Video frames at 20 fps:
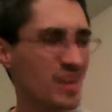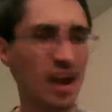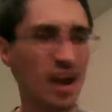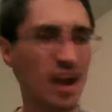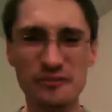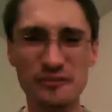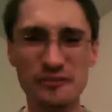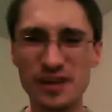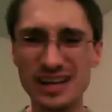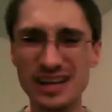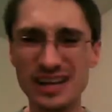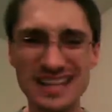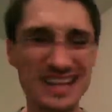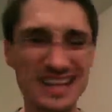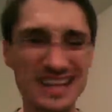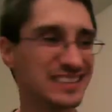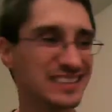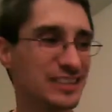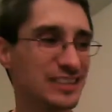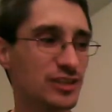I find
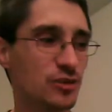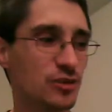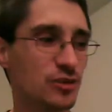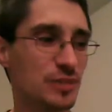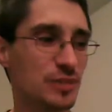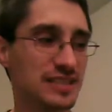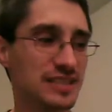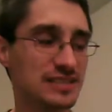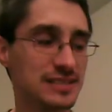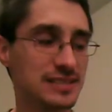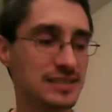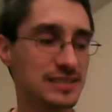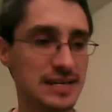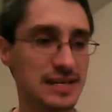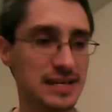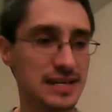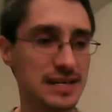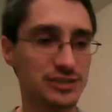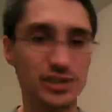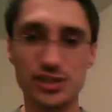that a little bit
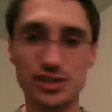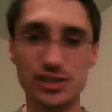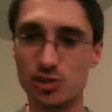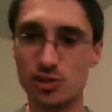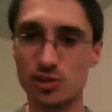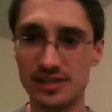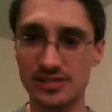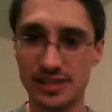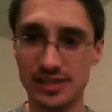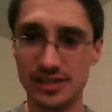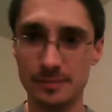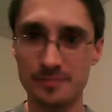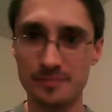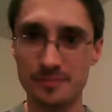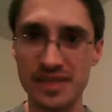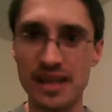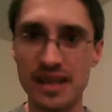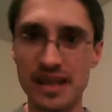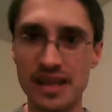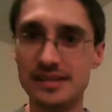distressing.
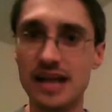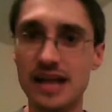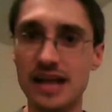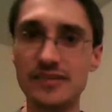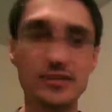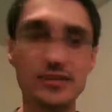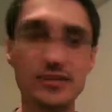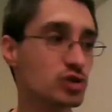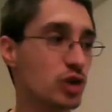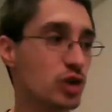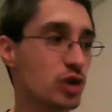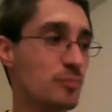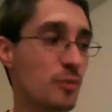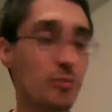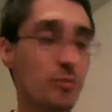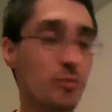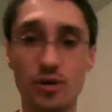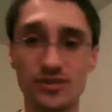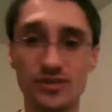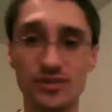Not that they're trying to
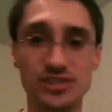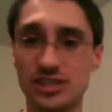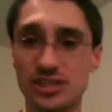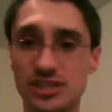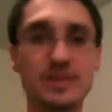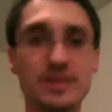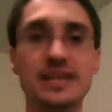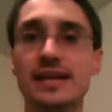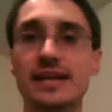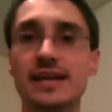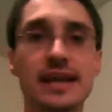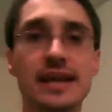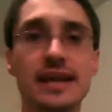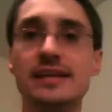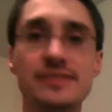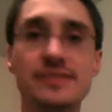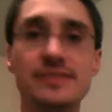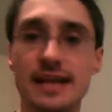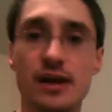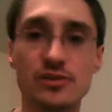purport this to be
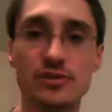anything